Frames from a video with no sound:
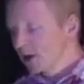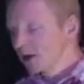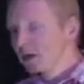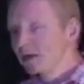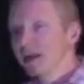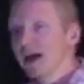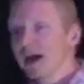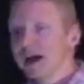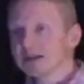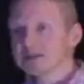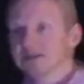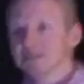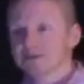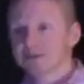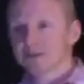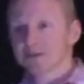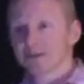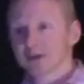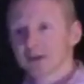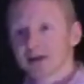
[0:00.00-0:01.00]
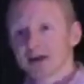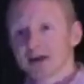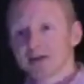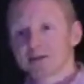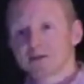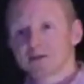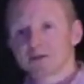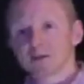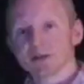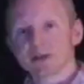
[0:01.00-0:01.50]
lots of different kinds
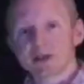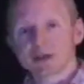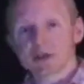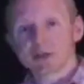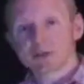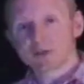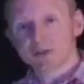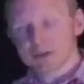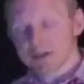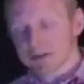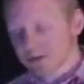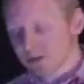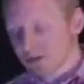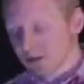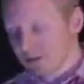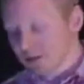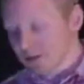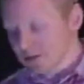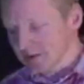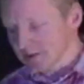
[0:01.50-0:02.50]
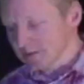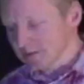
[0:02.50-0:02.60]
of relational disagreements.